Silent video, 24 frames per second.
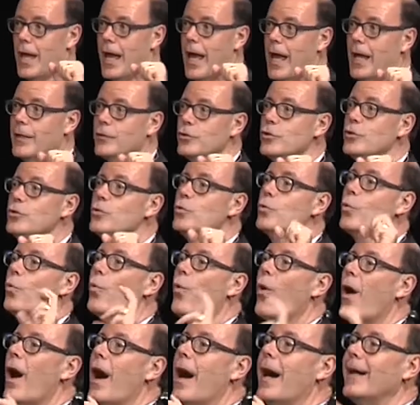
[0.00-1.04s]
and you
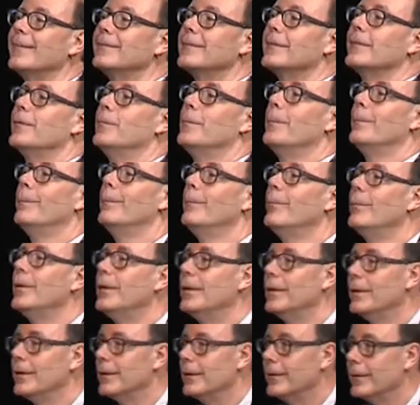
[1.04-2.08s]
want
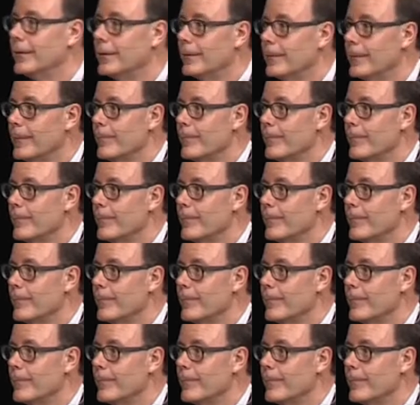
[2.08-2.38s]
me